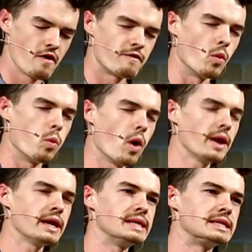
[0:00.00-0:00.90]
For
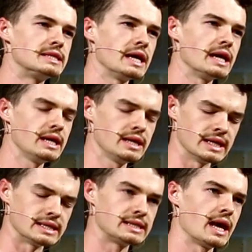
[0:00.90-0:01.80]
what is seen
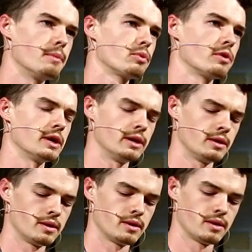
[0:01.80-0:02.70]
is temporary,
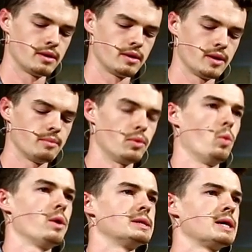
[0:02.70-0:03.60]
but
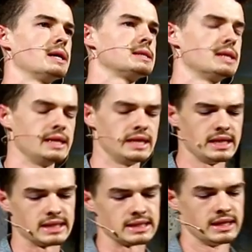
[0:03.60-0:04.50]
what is unseen
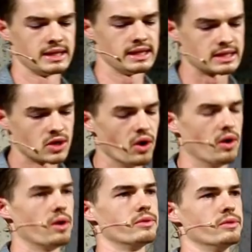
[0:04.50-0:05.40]
is
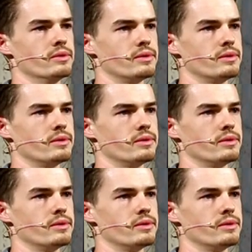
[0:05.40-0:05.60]
eternal.